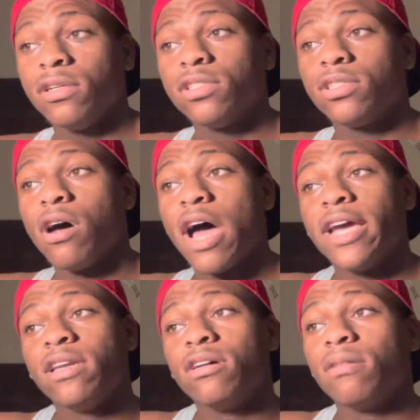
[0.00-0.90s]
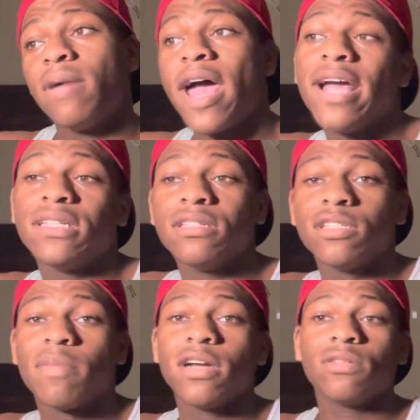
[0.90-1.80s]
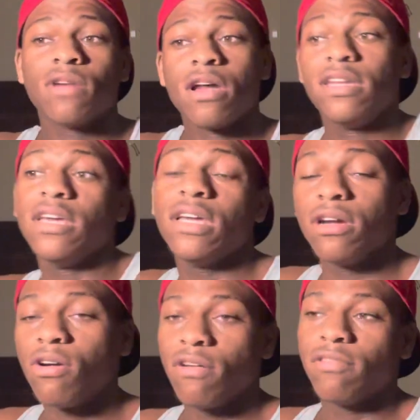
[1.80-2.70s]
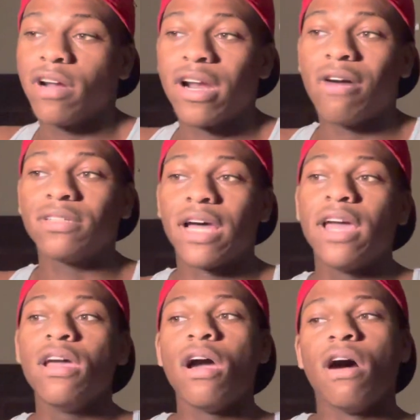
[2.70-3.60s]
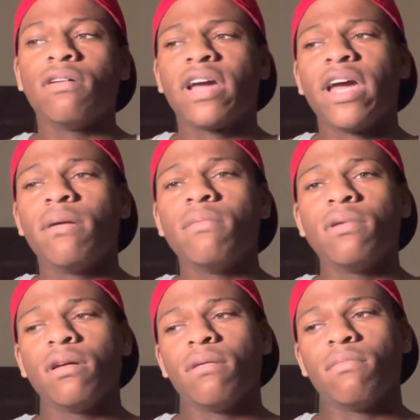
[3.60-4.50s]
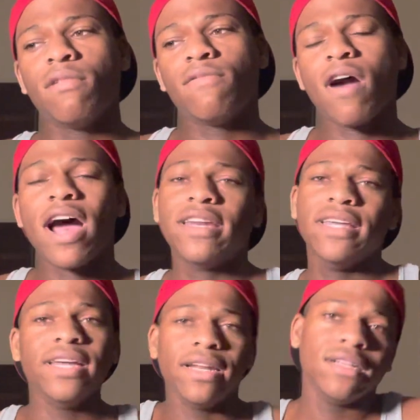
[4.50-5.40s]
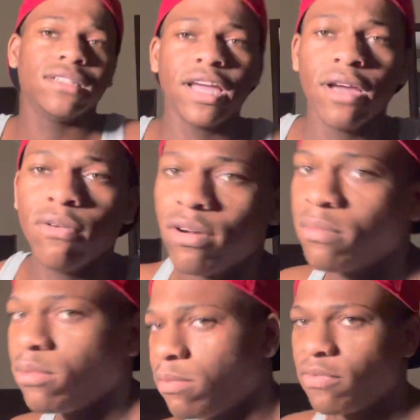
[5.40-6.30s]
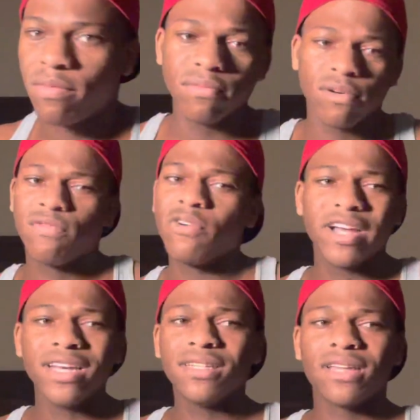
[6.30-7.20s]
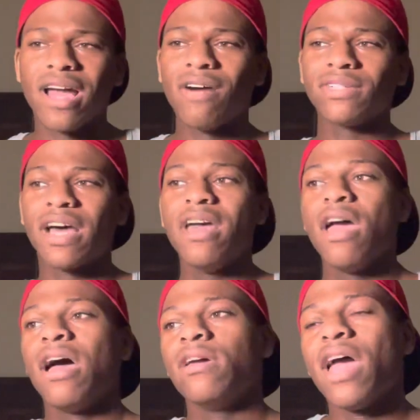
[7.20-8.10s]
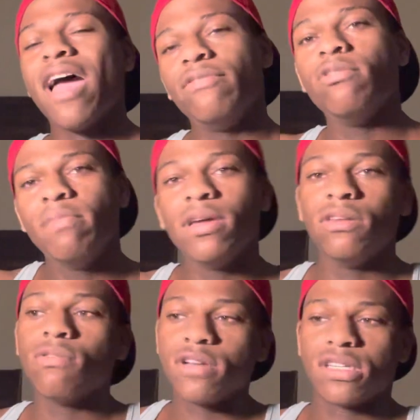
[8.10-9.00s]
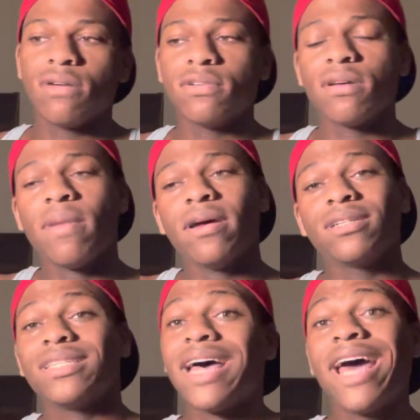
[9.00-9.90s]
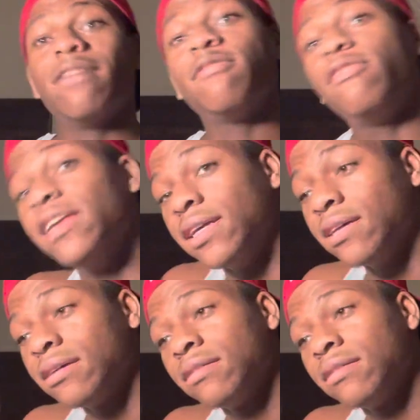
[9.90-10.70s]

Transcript: So I ended up asking this person when I did go over there, and I was like, okay, before I did anything with them, or before anything, I was like, have you been doing something with somebody else? Because I had a feeling.